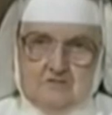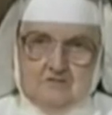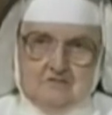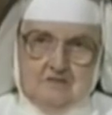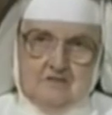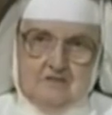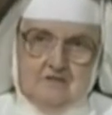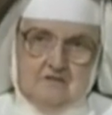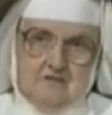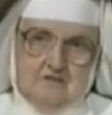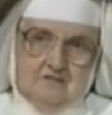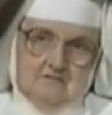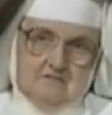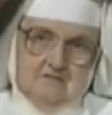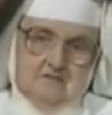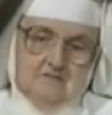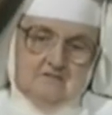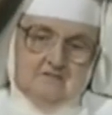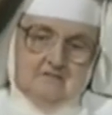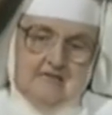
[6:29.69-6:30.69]

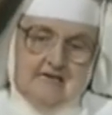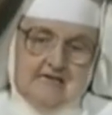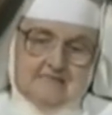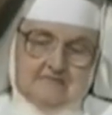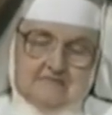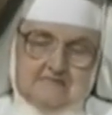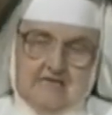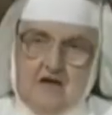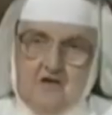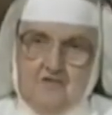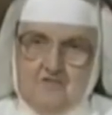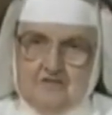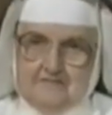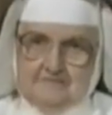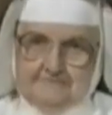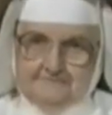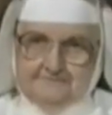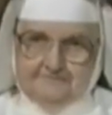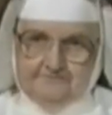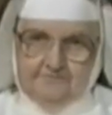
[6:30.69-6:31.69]
the last hour,
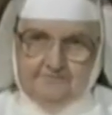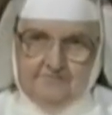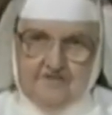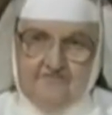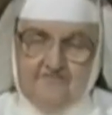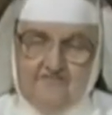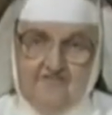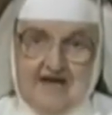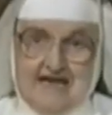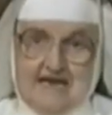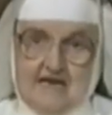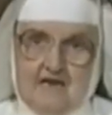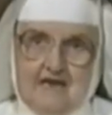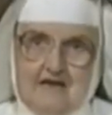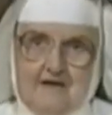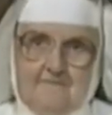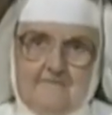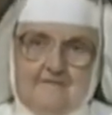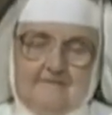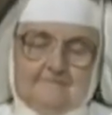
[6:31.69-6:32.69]
the final
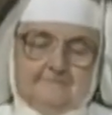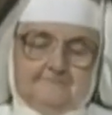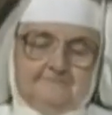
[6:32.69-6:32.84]
hour.